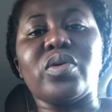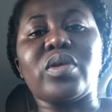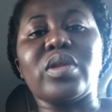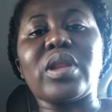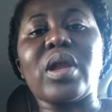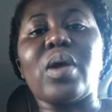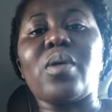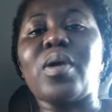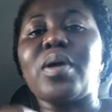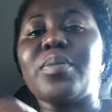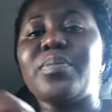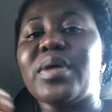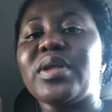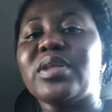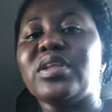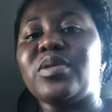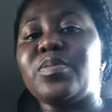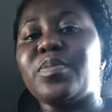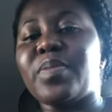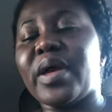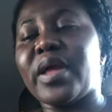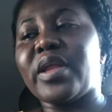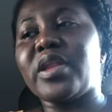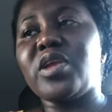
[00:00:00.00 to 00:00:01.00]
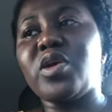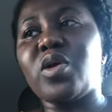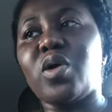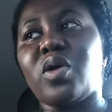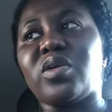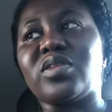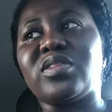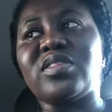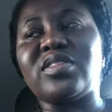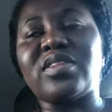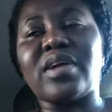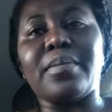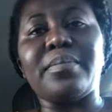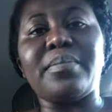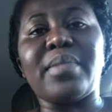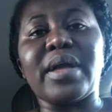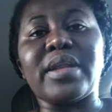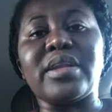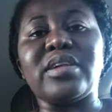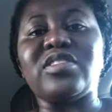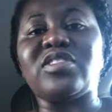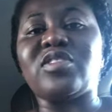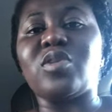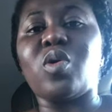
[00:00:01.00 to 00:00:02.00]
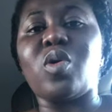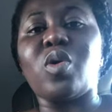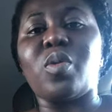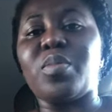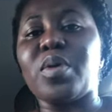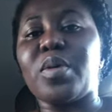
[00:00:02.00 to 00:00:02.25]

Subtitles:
Now I be depending on somebody so wo